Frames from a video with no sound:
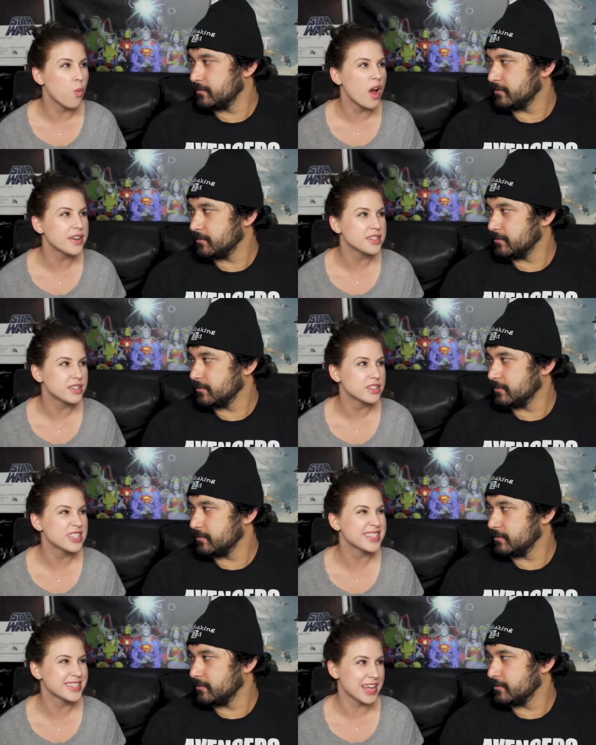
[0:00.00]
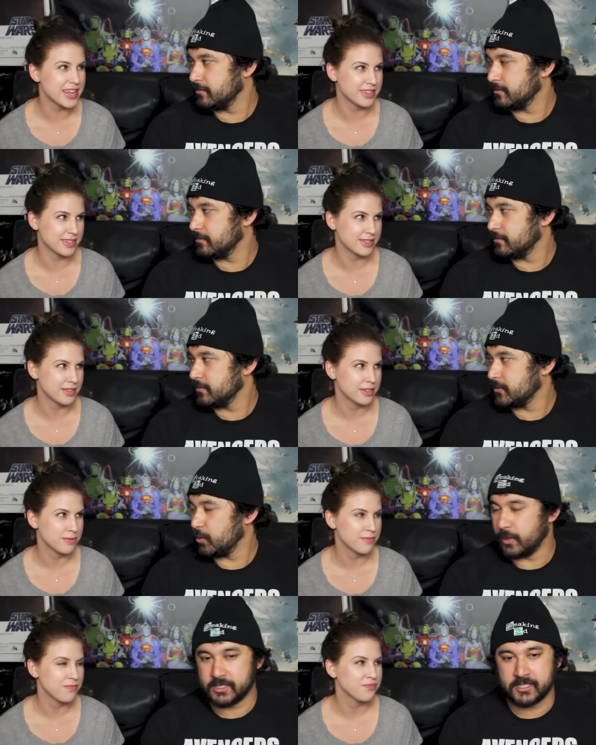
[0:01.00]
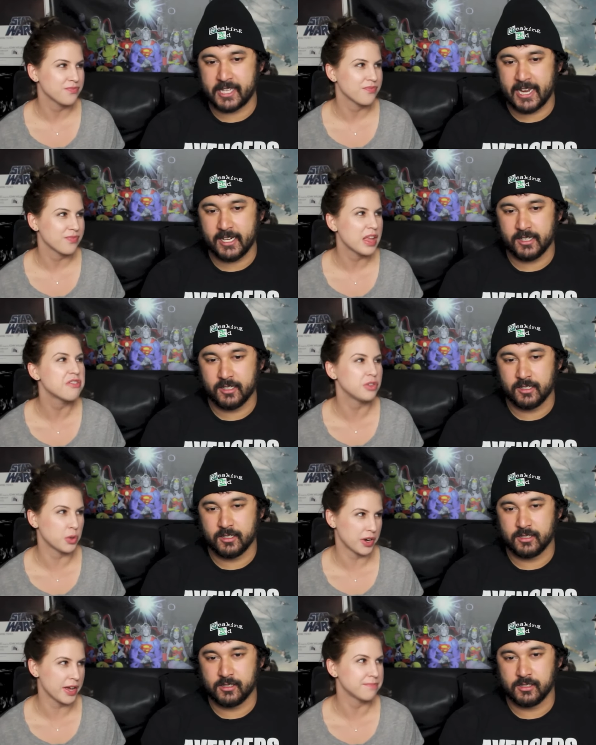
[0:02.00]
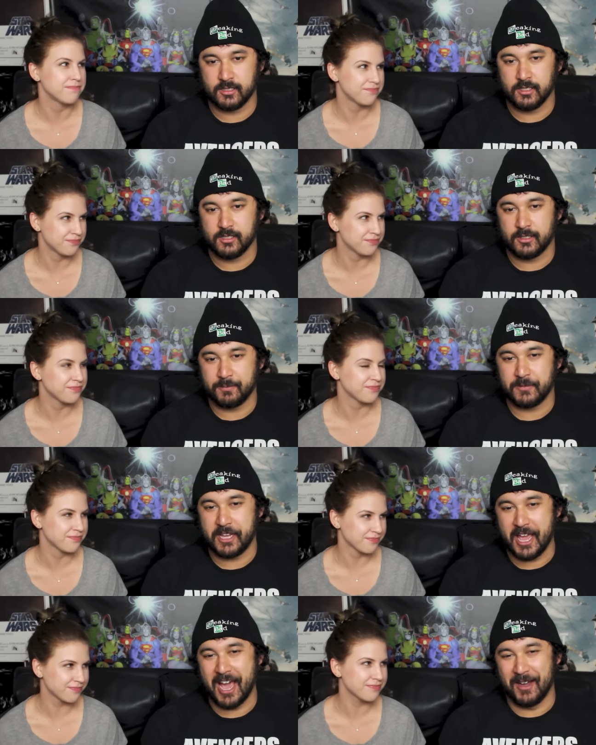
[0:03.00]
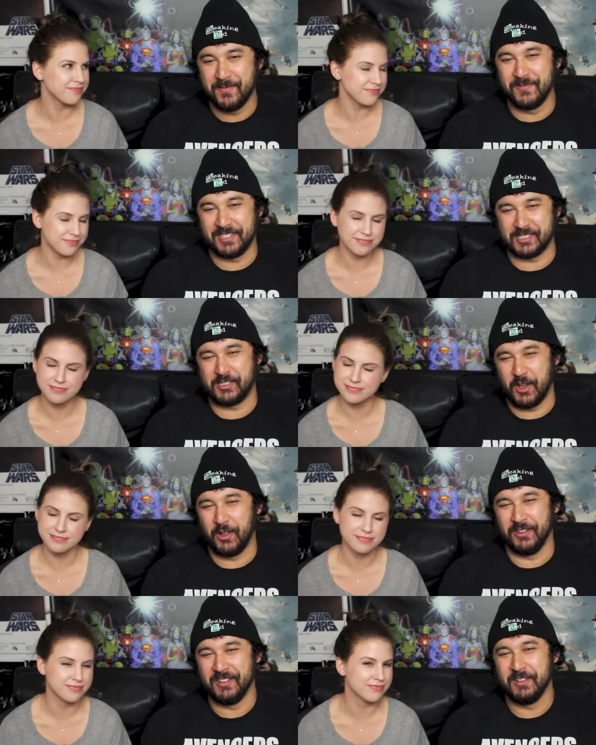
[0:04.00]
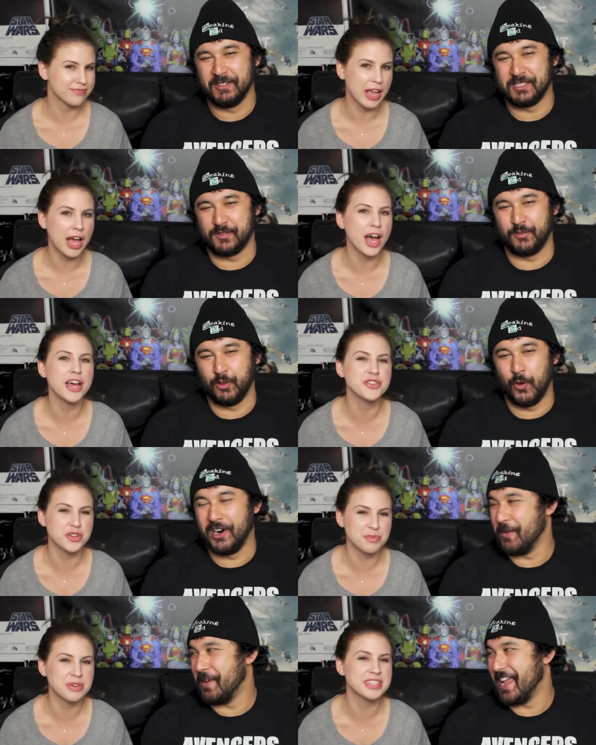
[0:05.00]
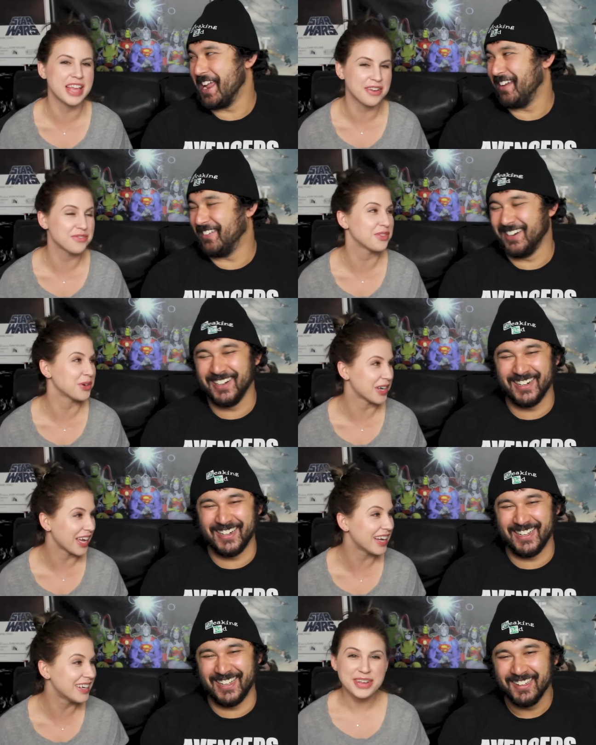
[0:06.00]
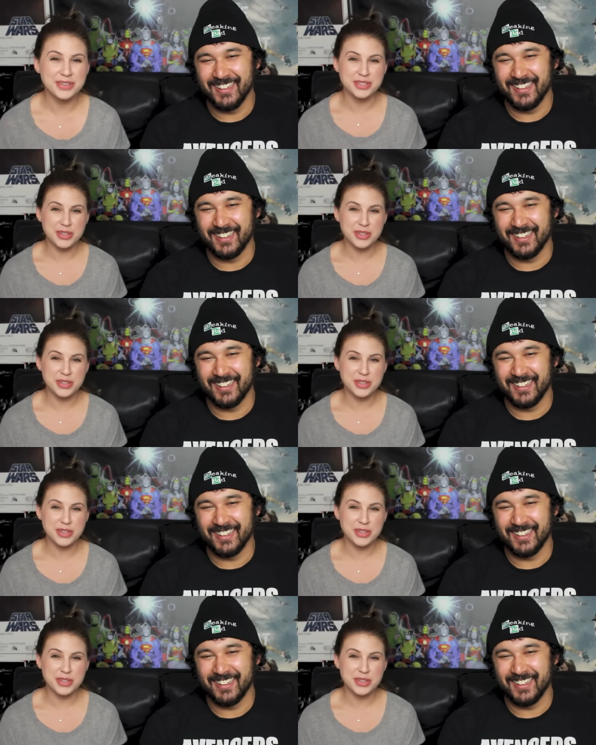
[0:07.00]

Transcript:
Speaker 1: what state?
Speaker 2: What state?
Speaker 1: Florida.
Speaker 2: Yeah, this is all, this is
Speaker 1: Florida behavior. Florida. It was